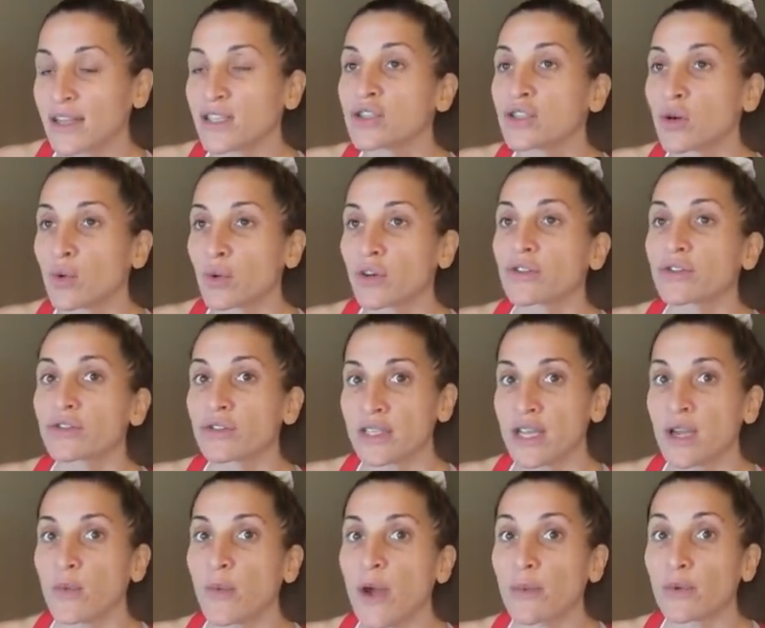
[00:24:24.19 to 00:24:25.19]
I don't
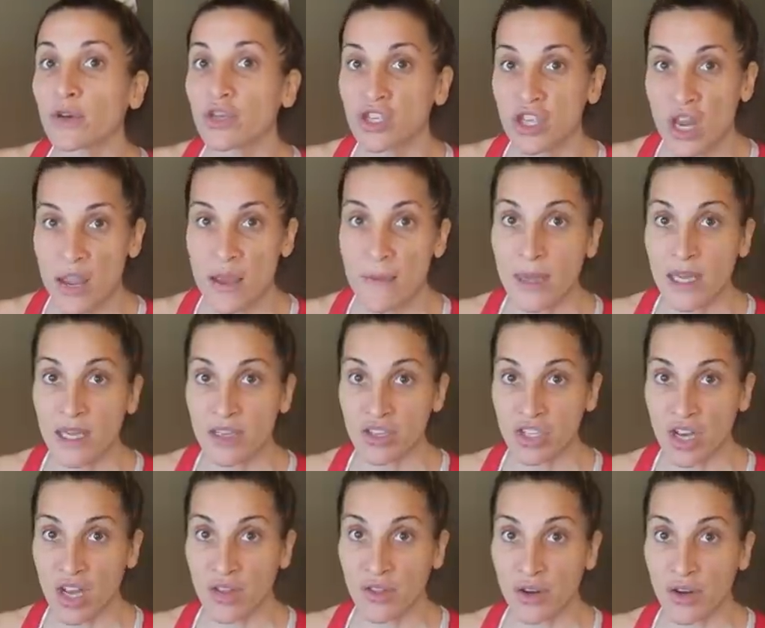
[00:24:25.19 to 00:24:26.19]
understand why we're shaming
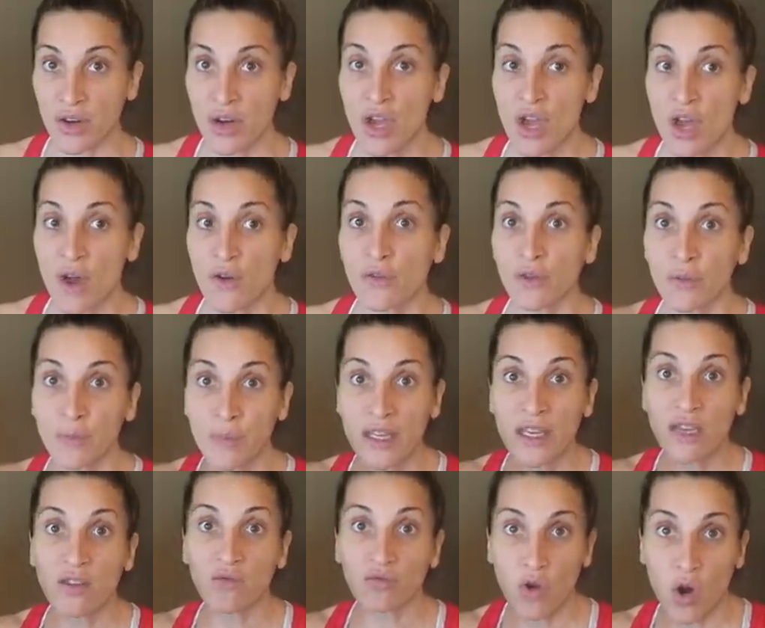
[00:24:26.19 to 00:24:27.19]
each other for
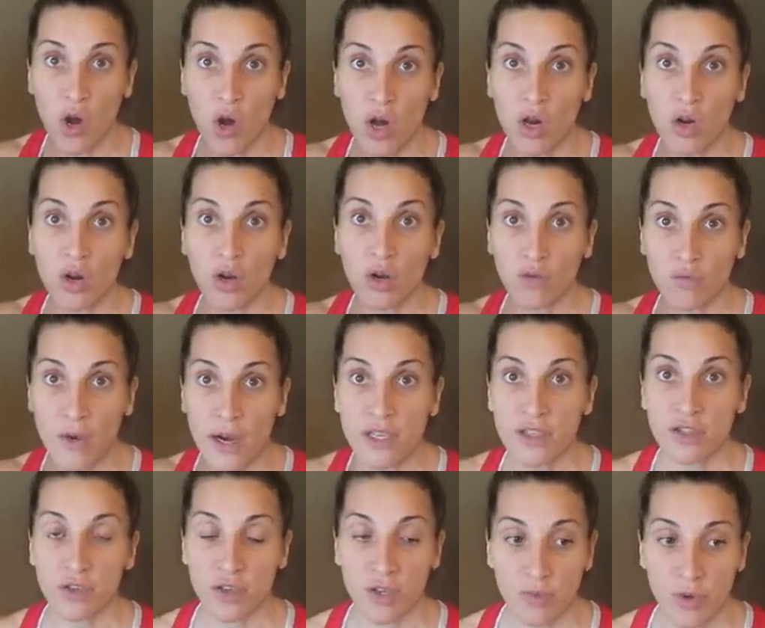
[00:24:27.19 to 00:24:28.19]
being wrong or
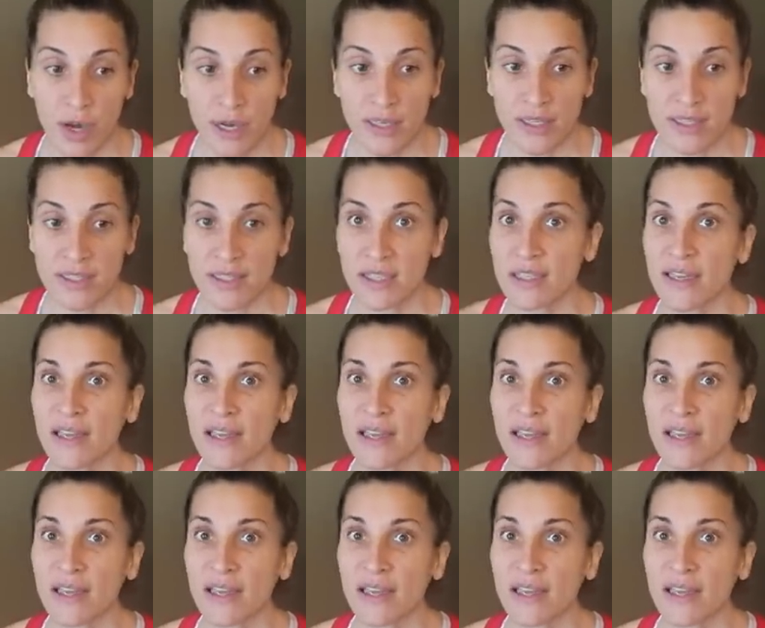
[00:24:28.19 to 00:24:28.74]
right during pregnancy.